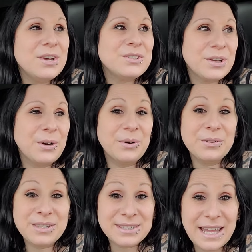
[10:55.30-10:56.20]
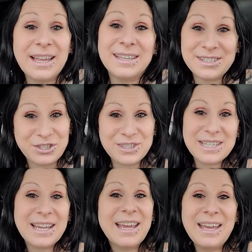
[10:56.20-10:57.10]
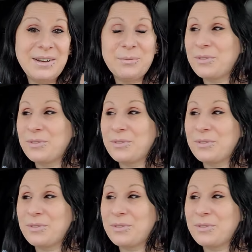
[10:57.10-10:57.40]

So the skellies just hit